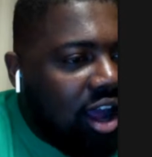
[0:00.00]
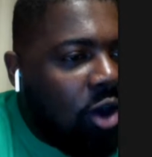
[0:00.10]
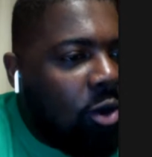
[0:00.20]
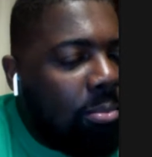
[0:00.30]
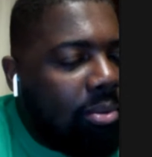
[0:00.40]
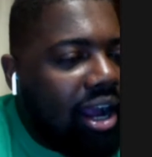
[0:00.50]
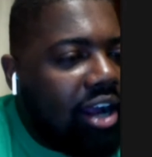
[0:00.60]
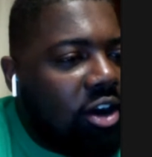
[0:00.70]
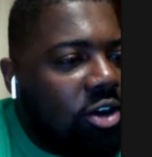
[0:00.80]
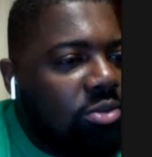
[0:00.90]
Oh,
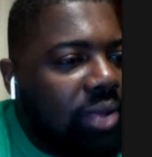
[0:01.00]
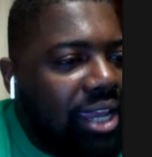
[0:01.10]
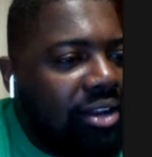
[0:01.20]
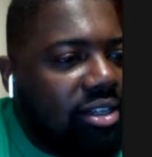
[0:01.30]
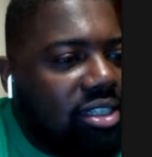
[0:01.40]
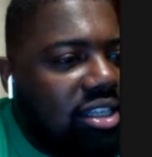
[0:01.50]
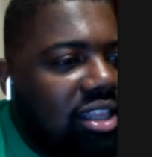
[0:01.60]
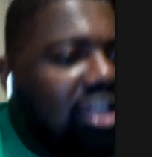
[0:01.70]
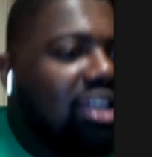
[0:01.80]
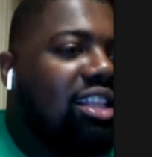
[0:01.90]
Broncos Raiders.
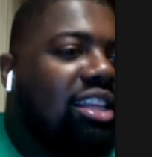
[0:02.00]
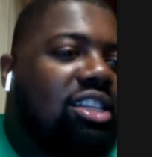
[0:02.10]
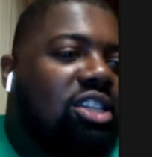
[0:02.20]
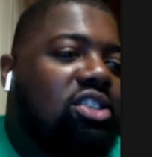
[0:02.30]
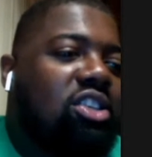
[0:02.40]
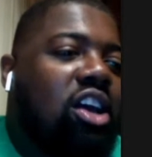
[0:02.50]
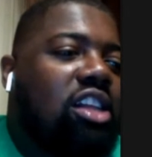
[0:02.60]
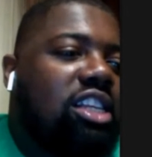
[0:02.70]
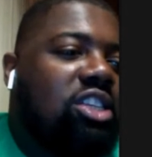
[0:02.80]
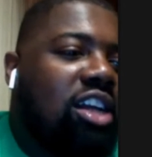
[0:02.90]
Look, did
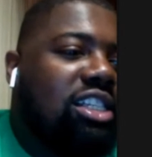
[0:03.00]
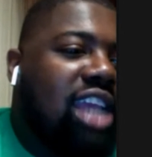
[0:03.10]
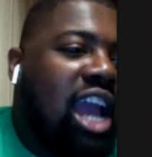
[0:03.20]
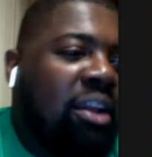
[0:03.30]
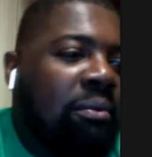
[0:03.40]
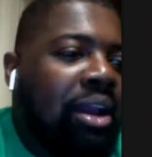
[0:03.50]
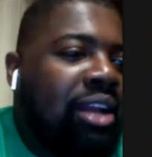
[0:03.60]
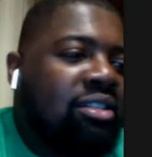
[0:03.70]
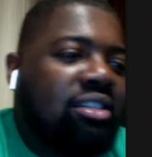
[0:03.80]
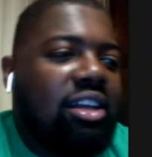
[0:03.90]
y'all see how the
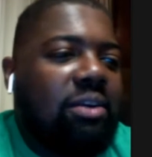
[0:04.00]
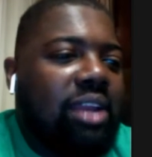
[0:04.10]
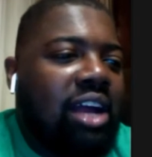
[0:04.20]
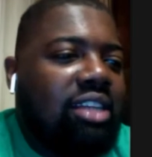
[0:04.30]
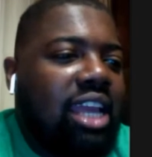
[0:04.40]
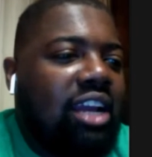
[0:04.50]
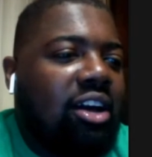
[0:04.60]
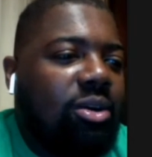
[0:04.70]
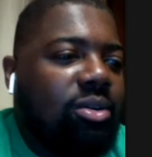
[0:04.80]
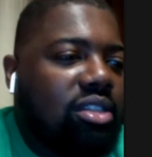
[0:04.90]
Raiders look without their
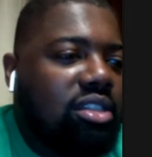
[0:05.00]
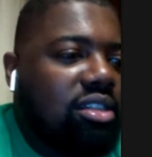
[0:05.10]
coach?